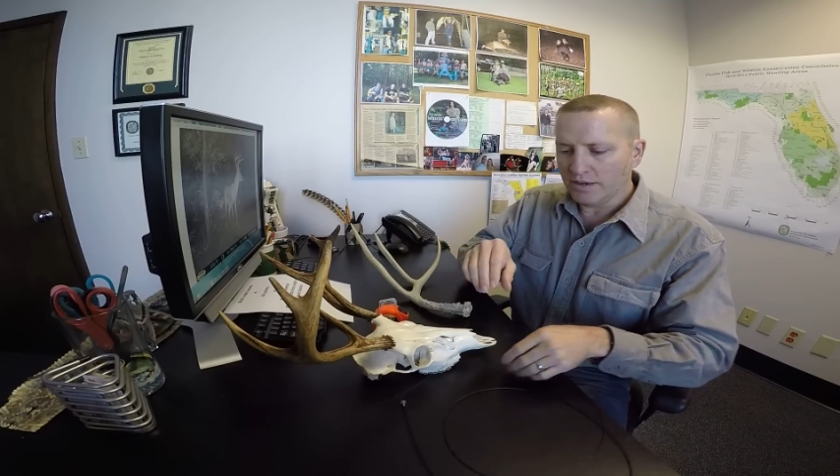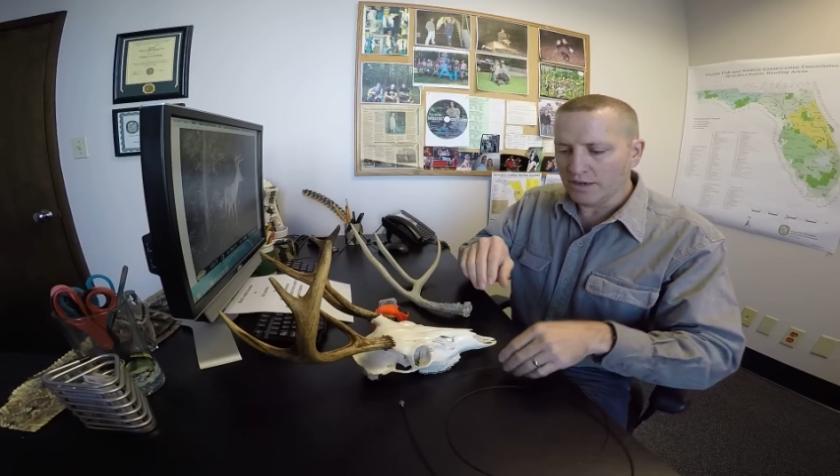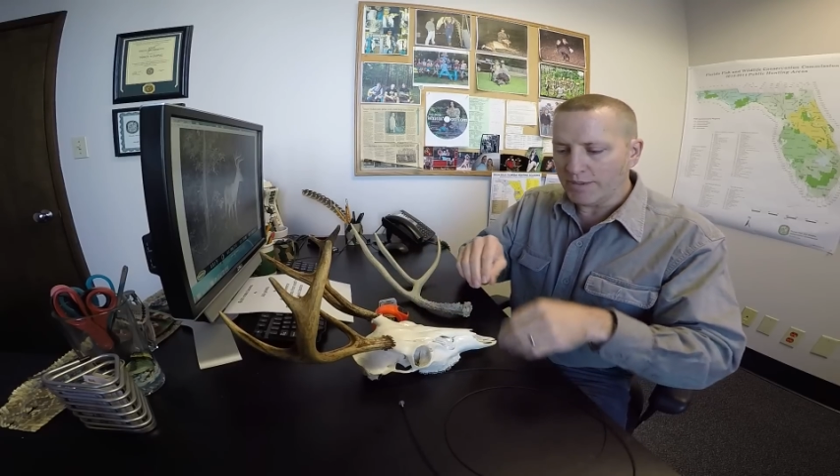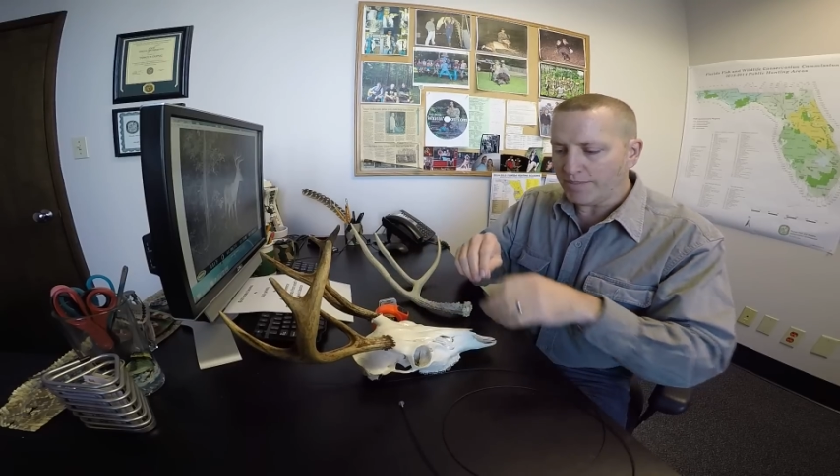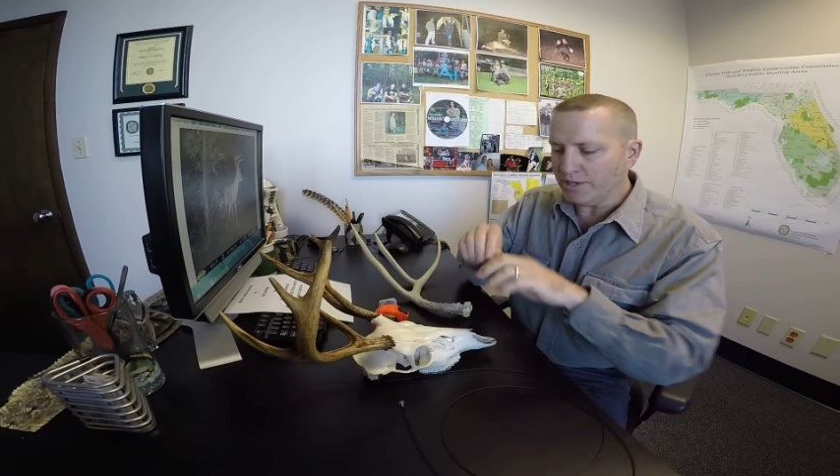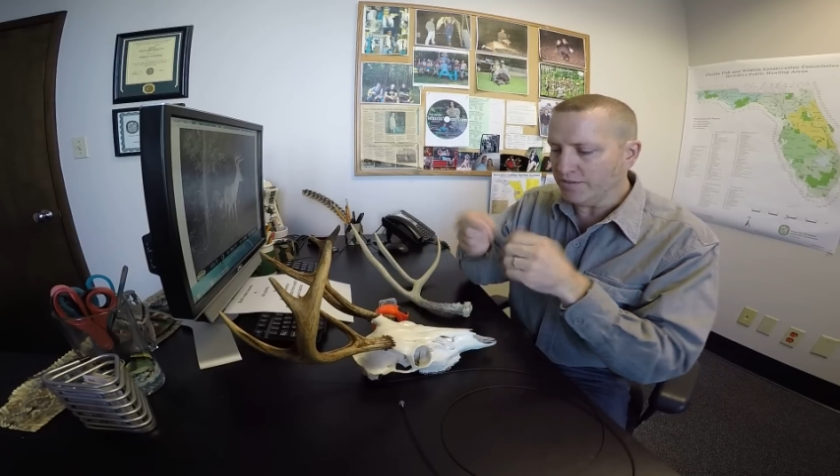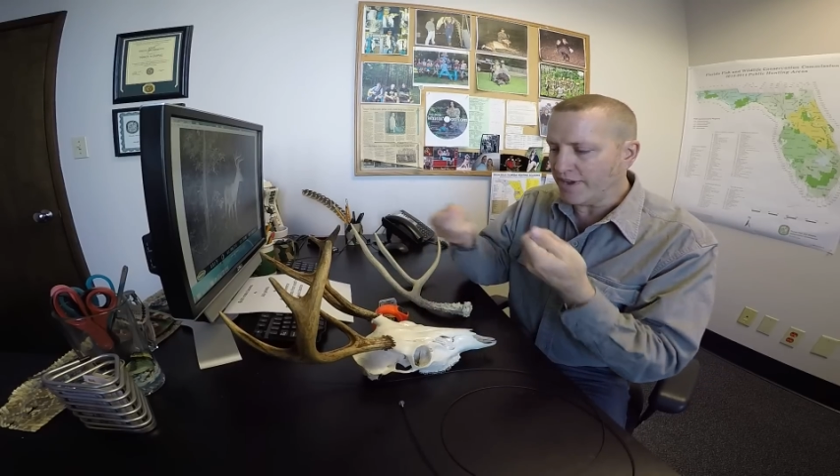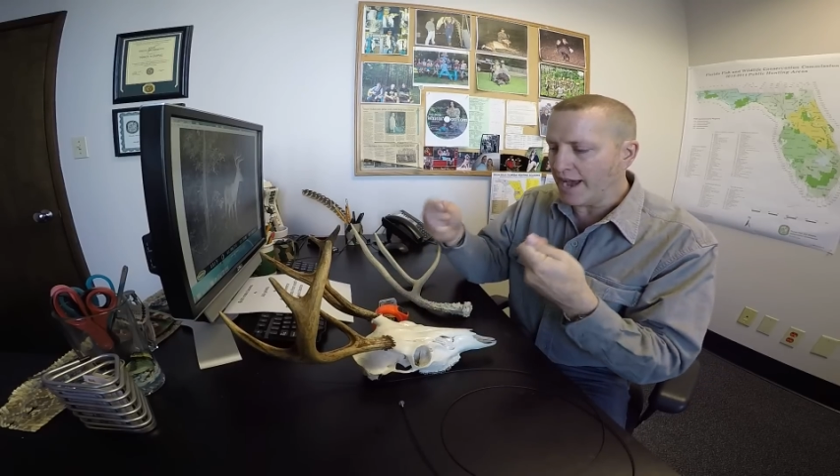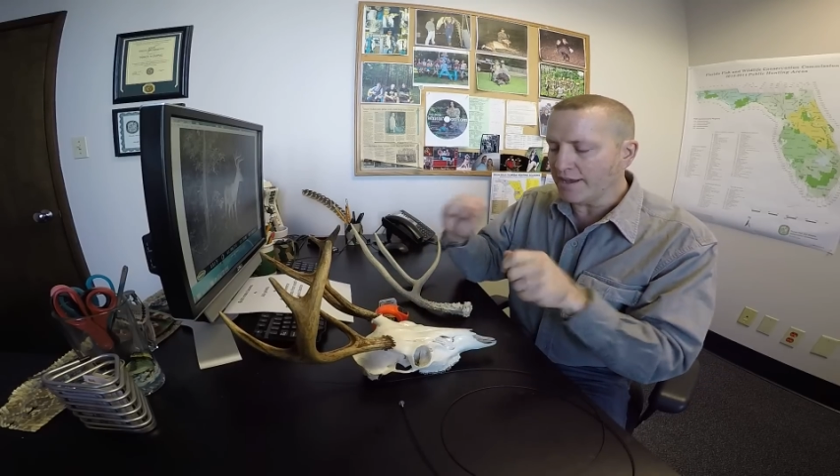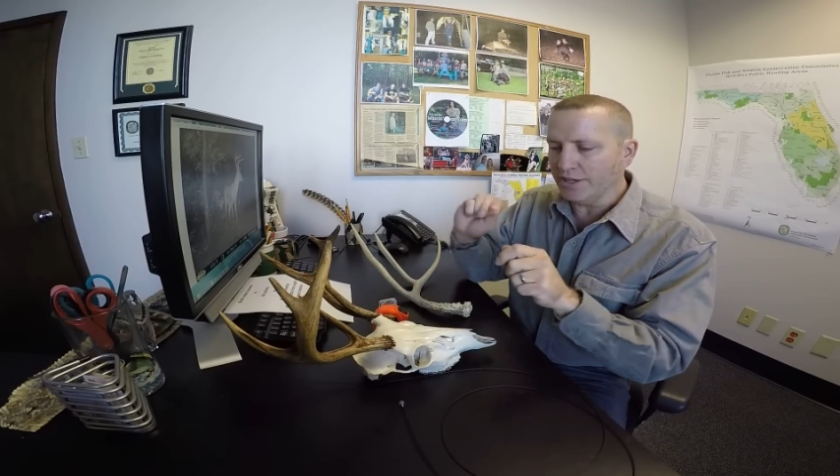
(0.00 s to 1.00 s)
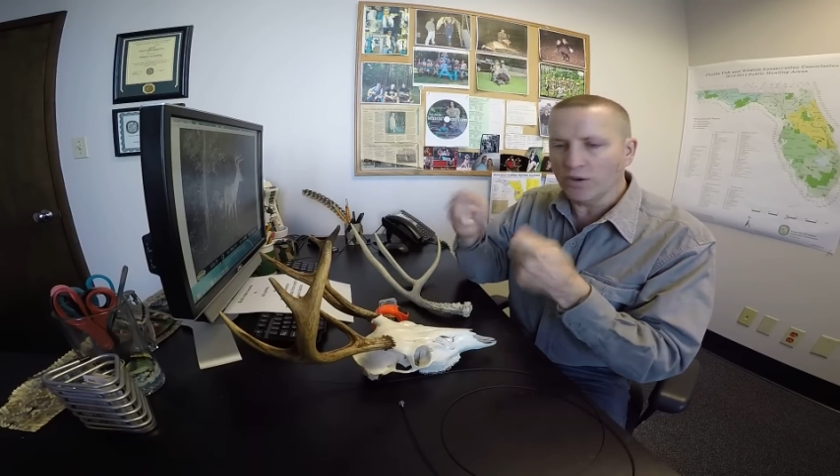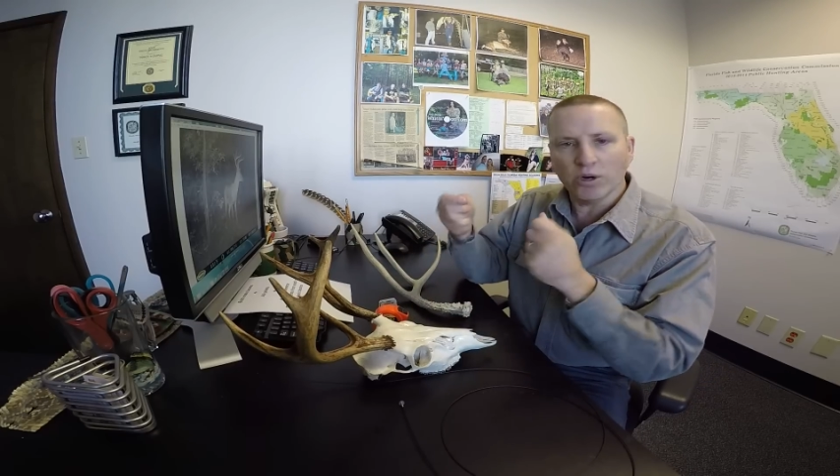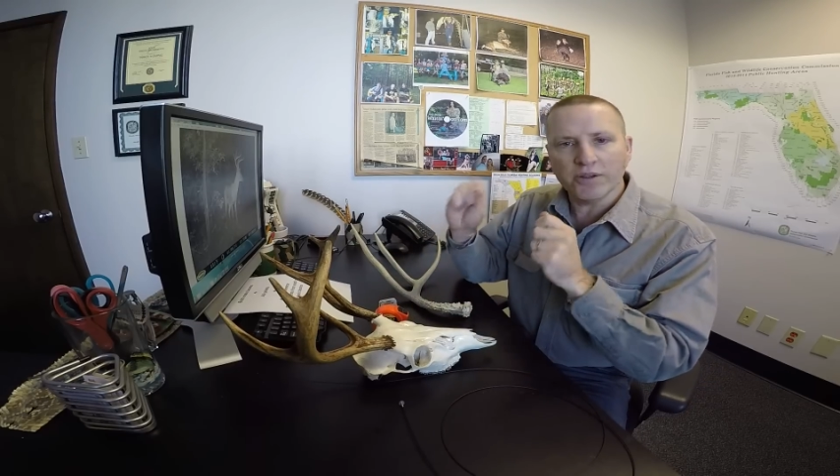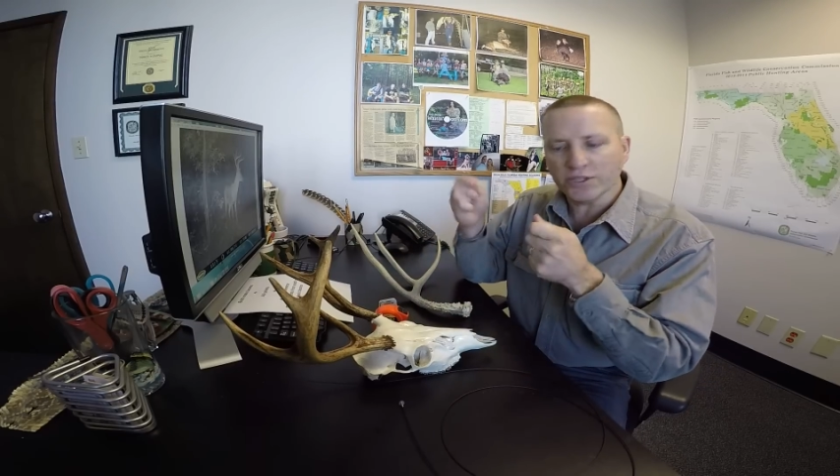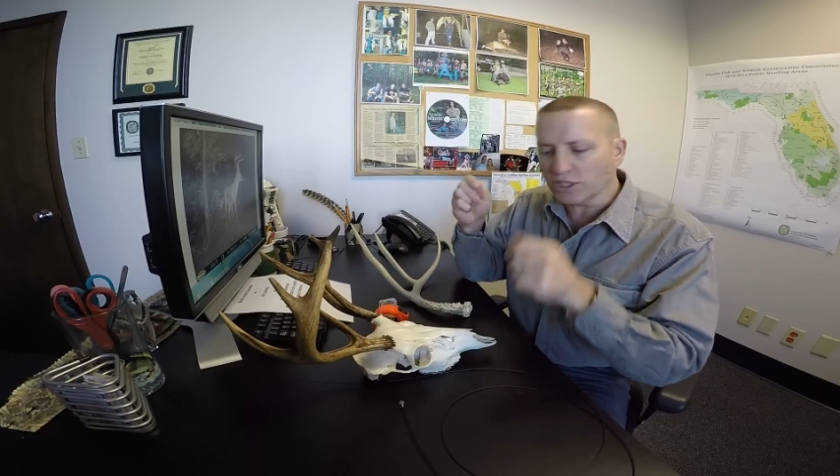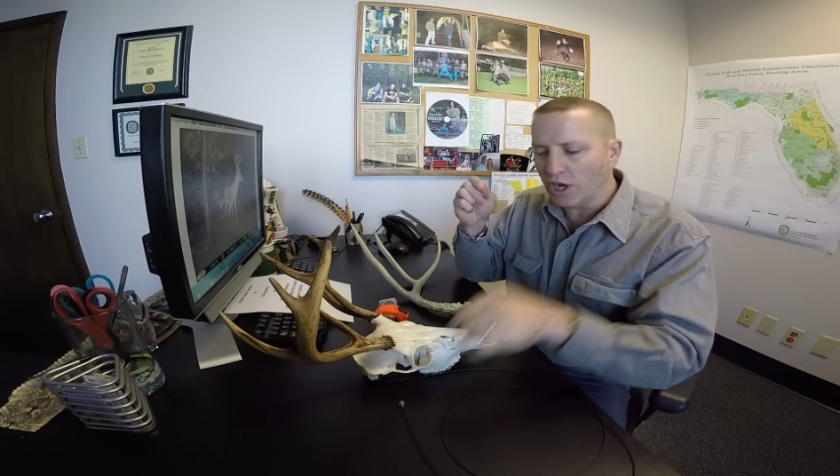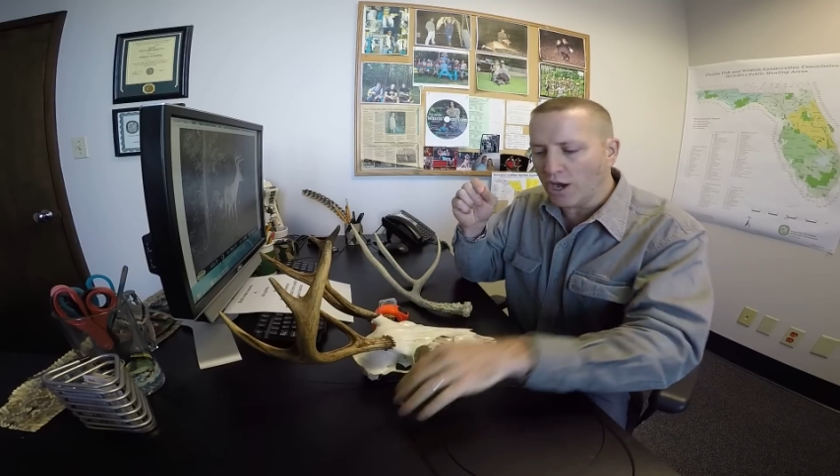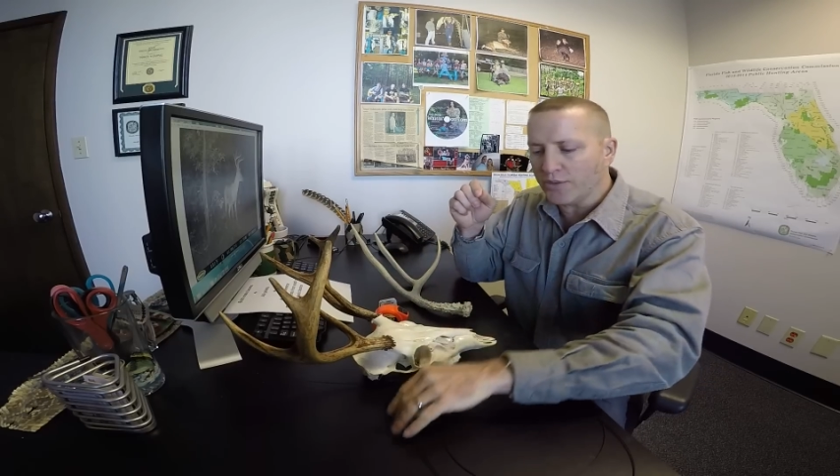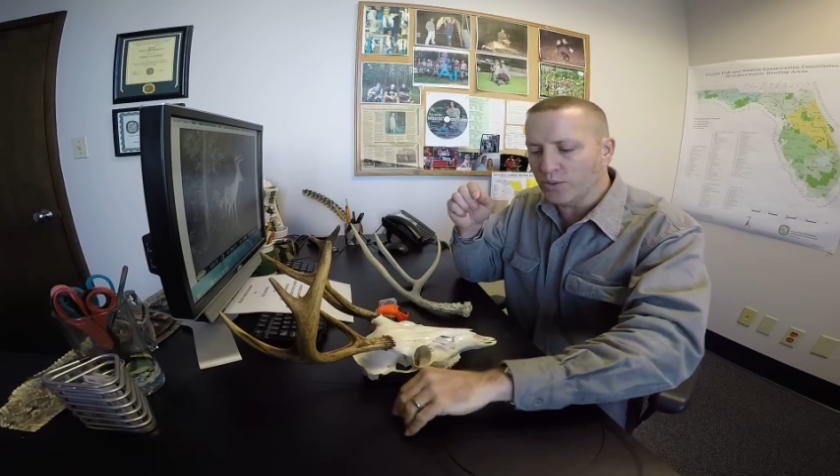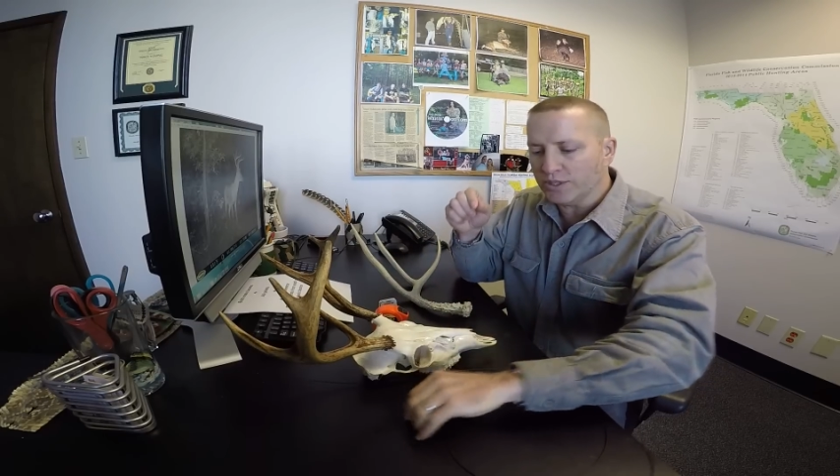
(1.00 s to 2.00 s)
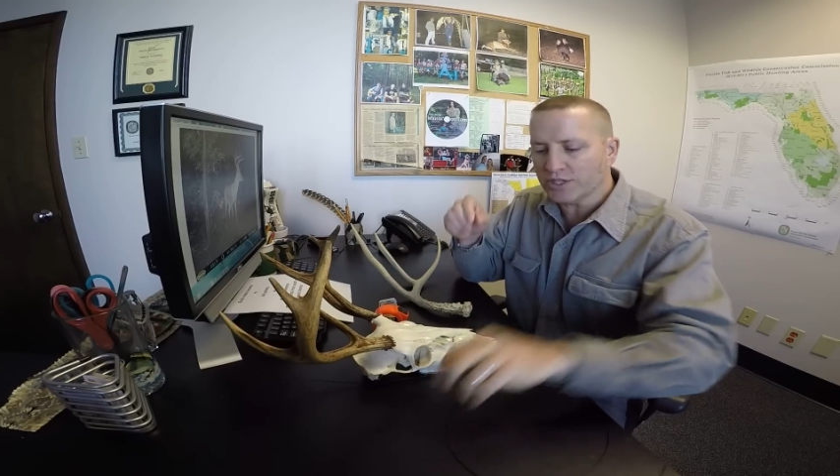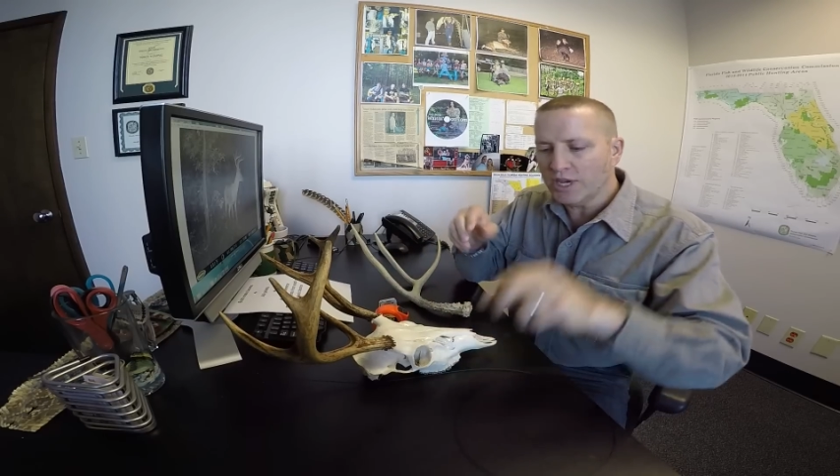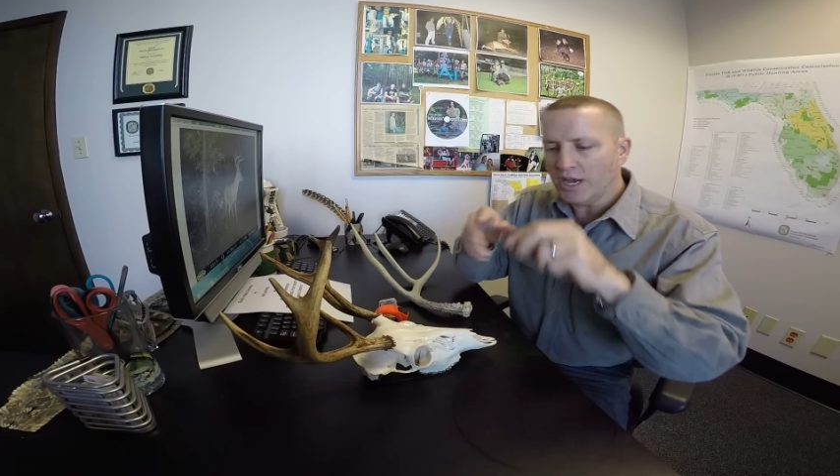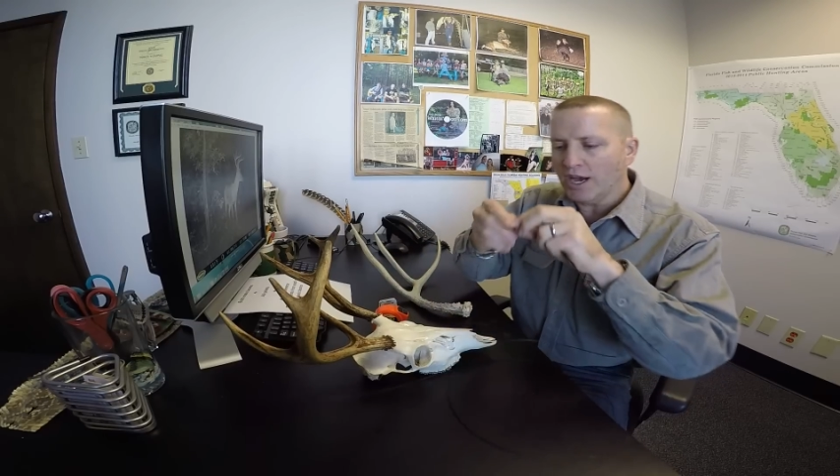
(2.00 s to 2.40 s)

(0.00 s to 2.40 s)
or maybe you've got one of those cloth ones.